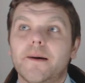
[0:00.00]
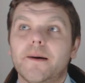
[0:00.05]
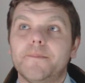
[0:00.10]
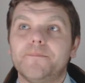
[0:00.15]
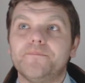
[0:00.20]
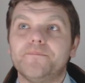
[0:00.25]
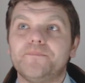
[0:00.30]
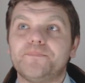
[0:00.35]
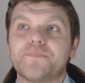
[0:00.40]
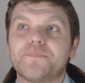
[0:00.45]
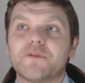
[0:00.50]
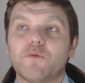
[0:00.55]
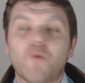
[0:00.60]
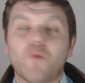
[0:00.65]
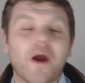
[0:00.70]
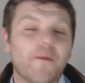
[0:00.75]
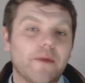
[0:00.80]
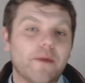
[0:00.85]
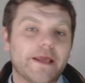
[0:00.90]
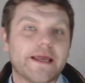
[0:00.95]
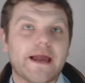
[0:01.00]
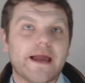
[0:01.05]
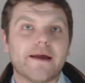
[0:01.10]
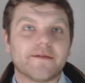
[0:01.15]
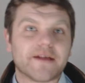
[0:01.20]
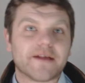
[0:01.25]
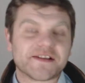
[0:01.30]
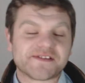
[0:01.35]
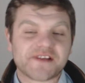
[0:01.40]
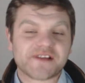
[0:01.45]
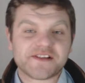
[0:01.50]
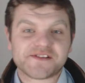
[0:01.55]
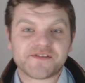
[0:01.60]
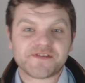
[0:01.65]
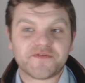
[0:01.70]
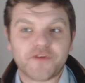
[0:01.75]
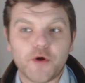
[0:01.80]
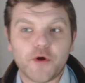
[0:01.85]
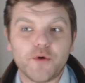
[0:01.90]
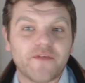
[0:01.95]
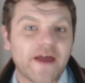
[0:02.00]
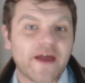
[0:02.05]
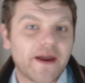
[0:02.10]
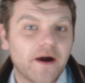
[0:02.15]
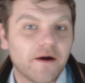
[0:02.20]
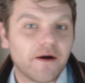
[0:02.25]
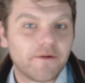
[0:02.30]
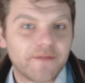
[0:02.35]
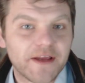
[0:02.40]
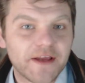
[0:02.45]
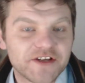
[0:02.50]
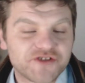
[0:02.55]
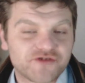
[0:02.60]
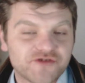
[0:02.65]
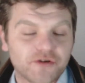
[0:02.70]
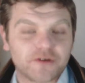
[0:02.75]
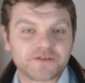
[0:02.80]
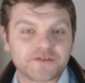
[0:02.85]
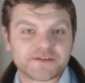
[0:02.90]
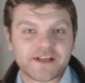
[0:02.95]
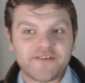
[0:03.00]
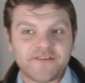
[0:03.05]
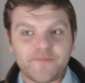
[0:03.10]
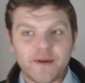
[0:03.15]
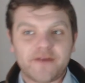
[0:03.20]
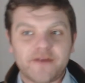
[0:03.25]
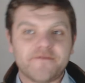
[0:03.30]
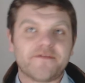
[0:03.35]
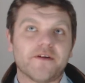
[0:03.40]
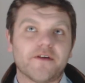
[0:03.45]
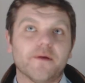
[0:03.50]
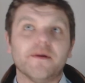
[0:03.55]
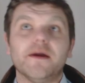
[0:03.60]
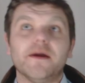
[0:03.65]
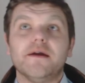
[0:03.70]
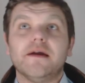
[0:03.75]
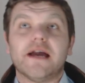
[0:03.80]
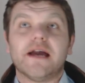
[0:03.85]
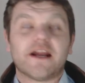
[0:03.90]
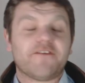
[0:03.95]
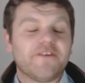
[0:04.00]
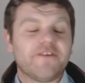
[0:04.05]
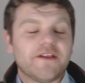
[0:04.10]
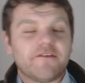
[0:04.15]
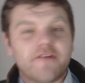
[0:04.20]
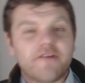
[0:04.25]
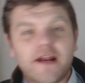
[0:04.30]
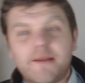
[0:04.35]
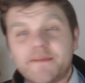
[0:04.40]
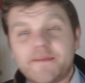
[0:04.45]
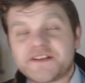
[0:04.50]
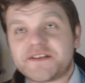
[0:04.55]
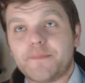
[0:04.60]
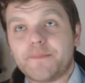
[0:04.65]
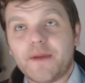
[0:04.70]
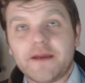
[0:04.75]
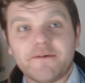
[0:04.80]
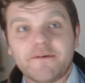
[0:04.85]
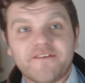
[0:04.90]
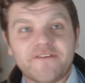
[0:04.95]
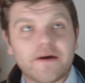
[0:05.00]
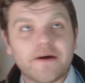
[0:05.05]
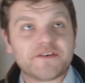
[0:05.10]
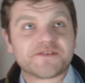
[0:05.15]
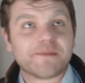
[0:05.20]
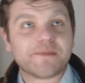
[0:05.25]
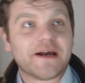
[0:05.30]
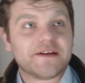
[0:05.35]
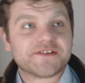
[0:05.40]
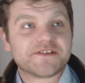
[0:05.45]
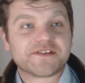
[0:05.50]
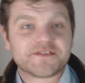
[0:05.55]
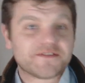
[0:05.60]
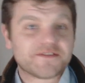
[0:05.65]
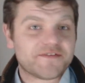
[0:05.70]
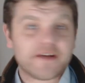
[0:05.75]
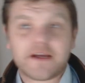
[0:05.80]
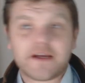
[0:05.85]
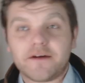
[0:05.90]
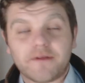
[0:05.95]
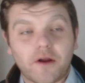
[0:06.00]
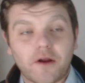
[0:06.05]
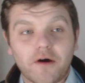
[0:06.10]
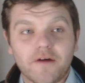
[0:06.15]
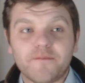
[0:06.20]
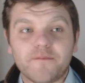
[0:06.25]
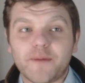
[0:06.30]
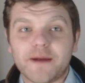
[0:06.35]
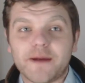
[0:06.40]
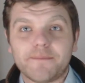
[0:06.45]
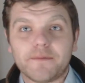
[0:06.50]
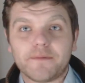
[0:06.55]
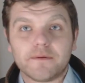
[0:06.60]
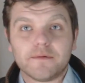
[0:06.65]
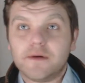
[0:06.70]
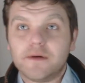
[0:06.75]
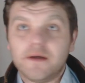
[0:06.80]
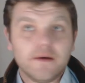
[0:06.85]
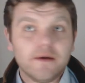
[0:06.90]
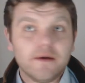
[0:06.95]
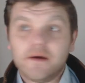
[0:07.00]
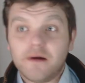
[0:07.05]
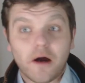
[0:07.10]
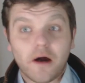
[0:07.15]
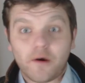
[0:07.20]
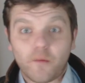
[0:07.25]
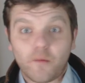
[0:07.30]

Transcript: Um, where we get that sense of who they are and their struggles they've been through. And I think they really missed a beat with Ferrus Manus, as I think a lot of people